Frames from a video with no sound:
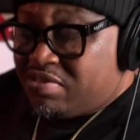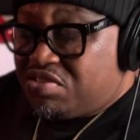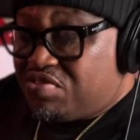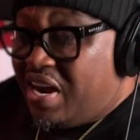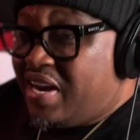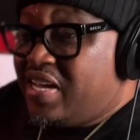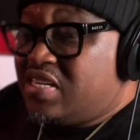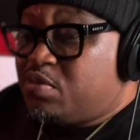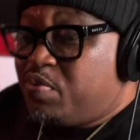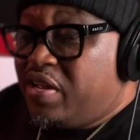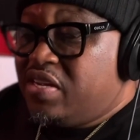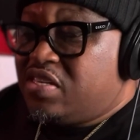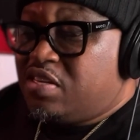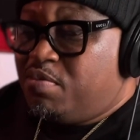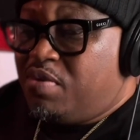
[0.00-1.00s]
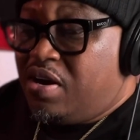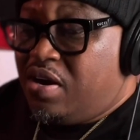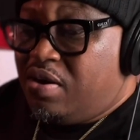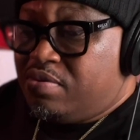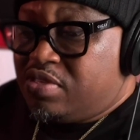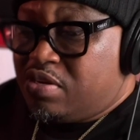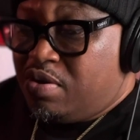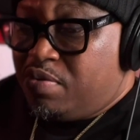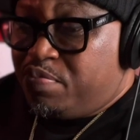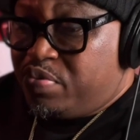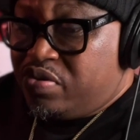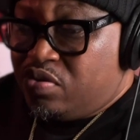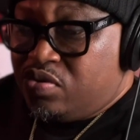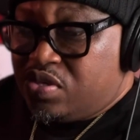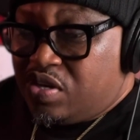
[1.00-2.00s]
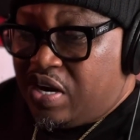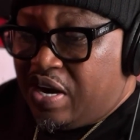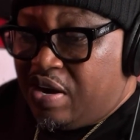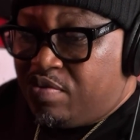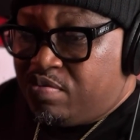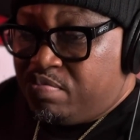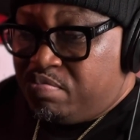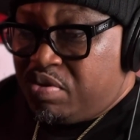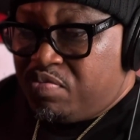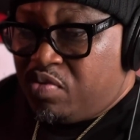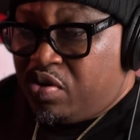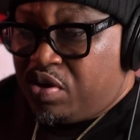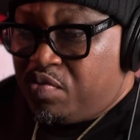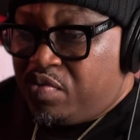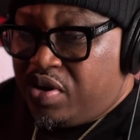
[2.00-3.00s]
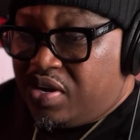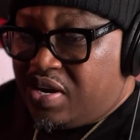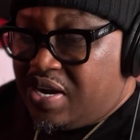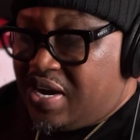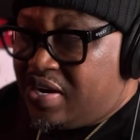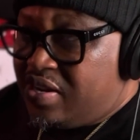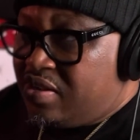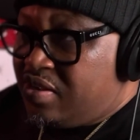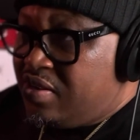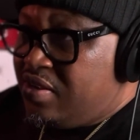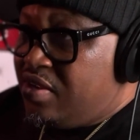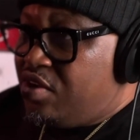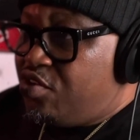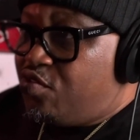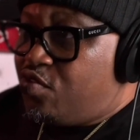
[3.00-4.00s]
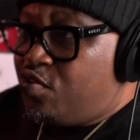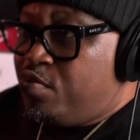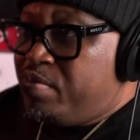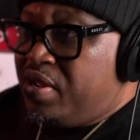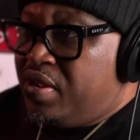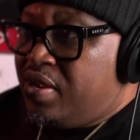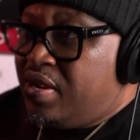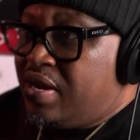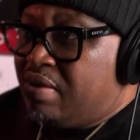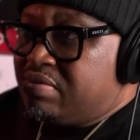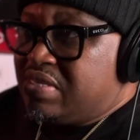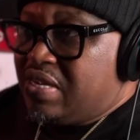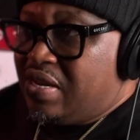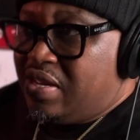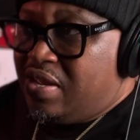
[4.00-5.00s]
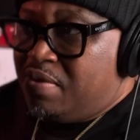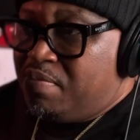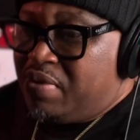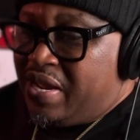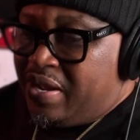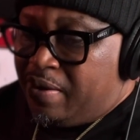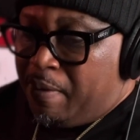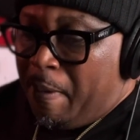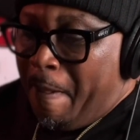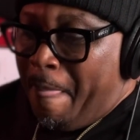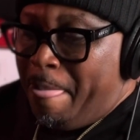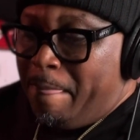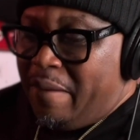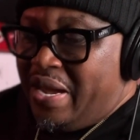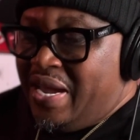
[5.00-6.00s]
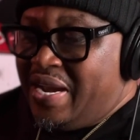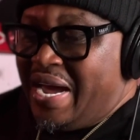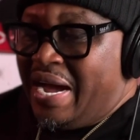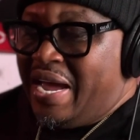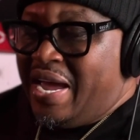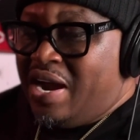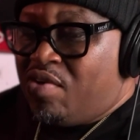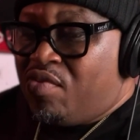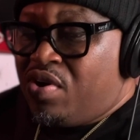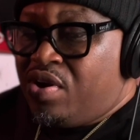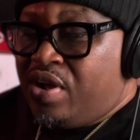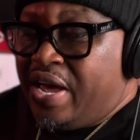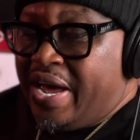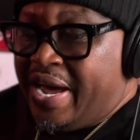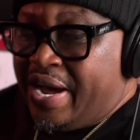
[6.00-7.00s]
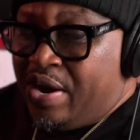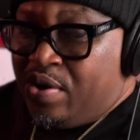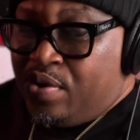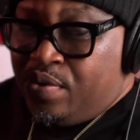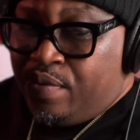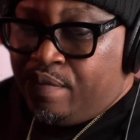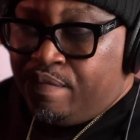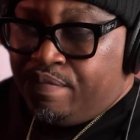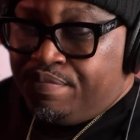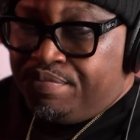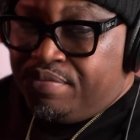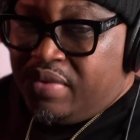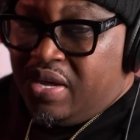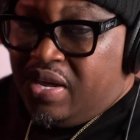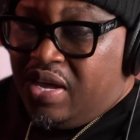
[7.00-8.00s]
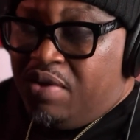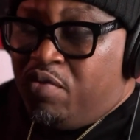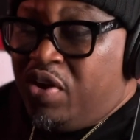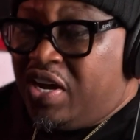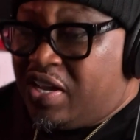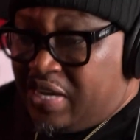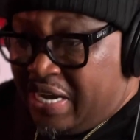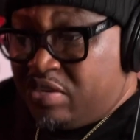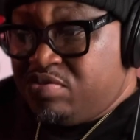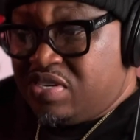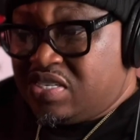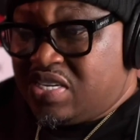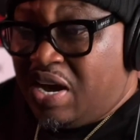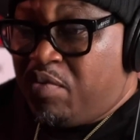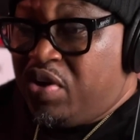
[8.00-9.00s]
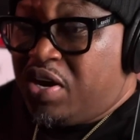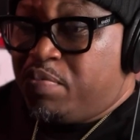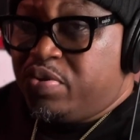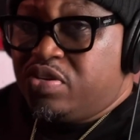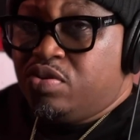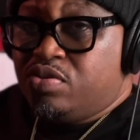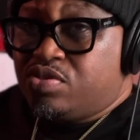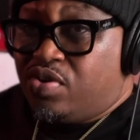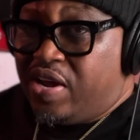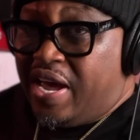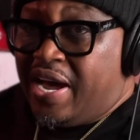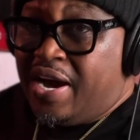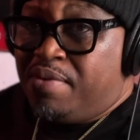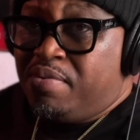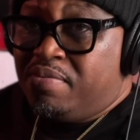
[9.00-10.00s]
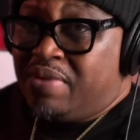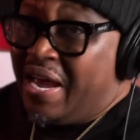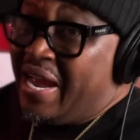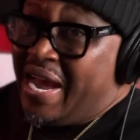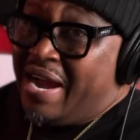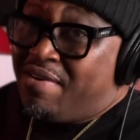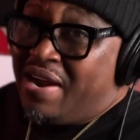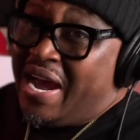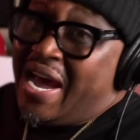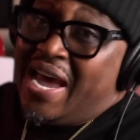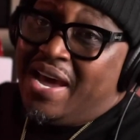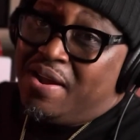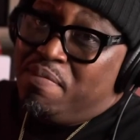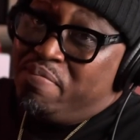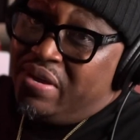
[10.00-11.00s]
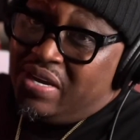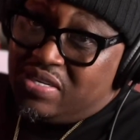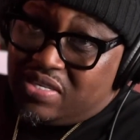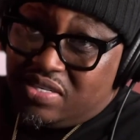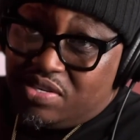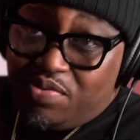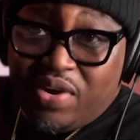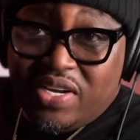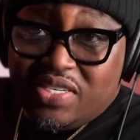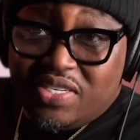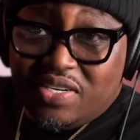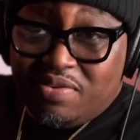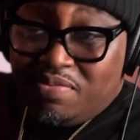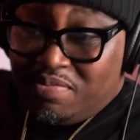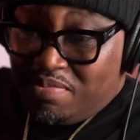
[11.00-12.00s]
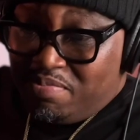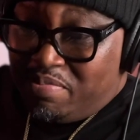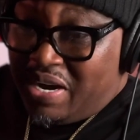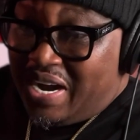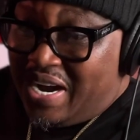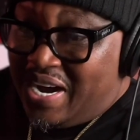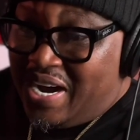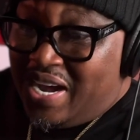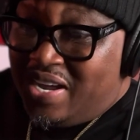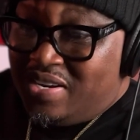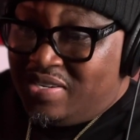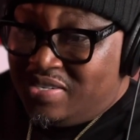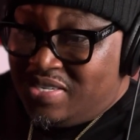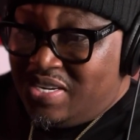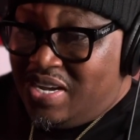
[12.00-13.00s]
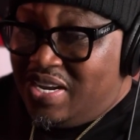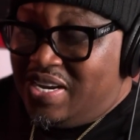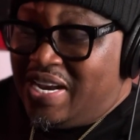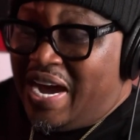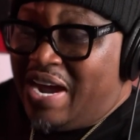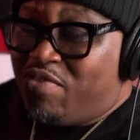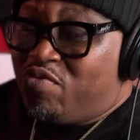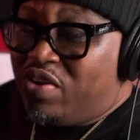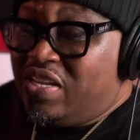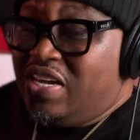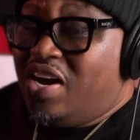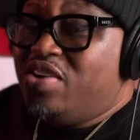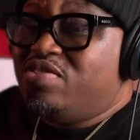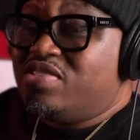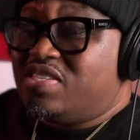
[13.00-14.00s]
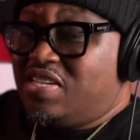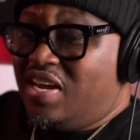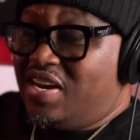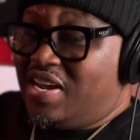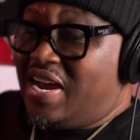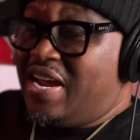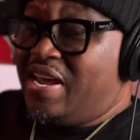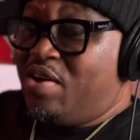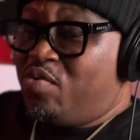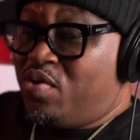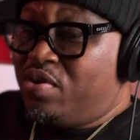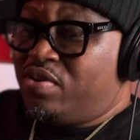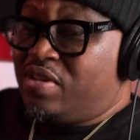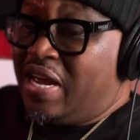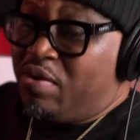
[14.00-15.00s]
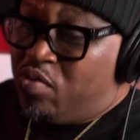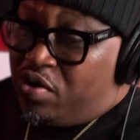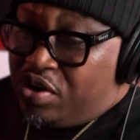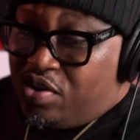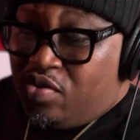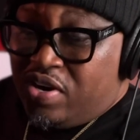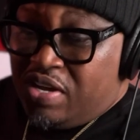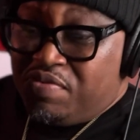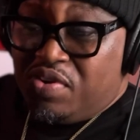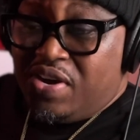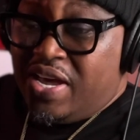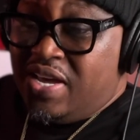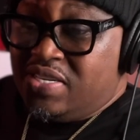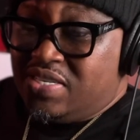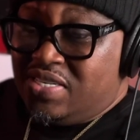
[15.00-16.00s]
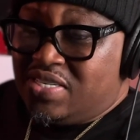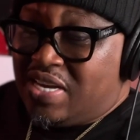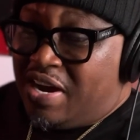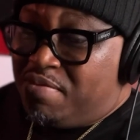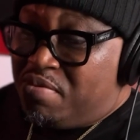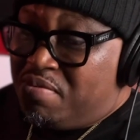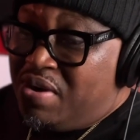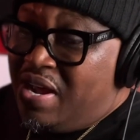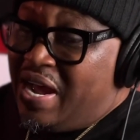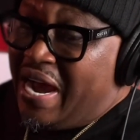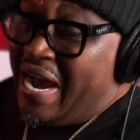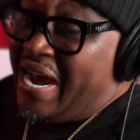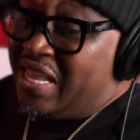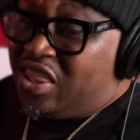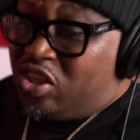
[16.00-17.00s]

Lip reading: was trying to explain to a producer that I've been working with and kind of grooming, and I was telling him like in our era how we could, like you just said, we could produce on an album. Like I had a big situation behind not really understanding how that worked. Like working on even on AZ's album. I